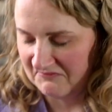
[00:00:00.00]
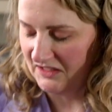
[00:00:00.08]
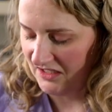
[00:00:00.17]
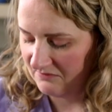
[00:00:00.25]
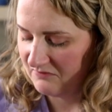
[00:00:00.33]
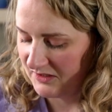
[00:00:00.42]

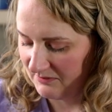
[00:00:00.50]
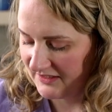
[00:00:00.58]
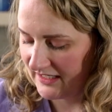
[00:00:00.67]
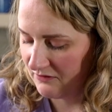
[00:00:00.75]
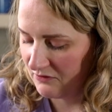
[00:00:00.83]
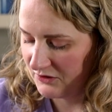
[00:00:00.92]
Yeah, smells
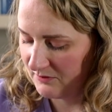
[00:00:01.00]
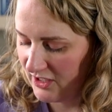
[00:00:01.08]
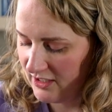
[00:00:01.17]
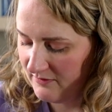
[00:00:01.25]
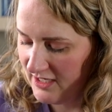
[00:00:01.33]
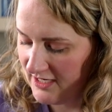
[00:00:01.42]
like
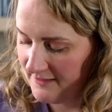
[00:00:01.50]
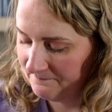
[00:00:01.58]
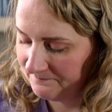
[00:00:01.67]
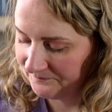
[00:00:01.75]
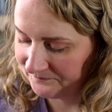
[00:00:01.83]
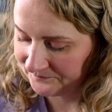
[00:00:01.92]
rosemary to me.
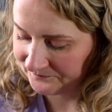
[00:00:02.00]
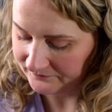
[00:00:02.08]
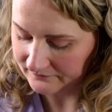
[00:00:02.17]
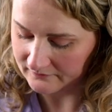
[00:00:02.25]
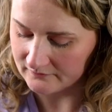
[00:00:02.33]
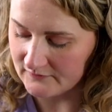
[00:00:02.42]

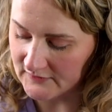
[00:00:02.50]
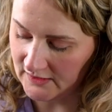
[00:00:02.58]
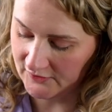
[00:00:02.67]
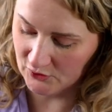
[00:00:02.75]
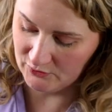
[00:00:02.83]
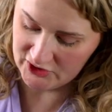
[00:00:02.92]

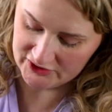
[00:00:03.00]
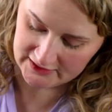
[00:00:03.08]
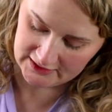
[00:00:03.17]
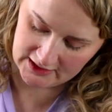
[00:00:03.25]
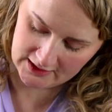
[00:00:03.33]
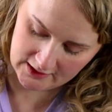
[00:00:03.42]
So we're just
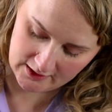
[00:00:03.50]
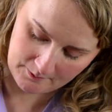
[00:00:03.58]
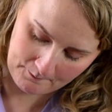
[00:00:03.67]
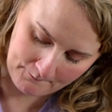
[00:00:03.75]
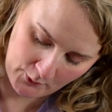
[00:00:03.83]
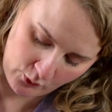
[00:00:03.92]
gonna
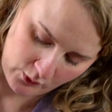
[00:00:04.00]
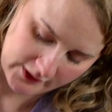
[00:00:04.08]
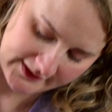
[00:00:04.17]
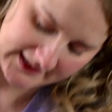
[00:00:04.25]
pour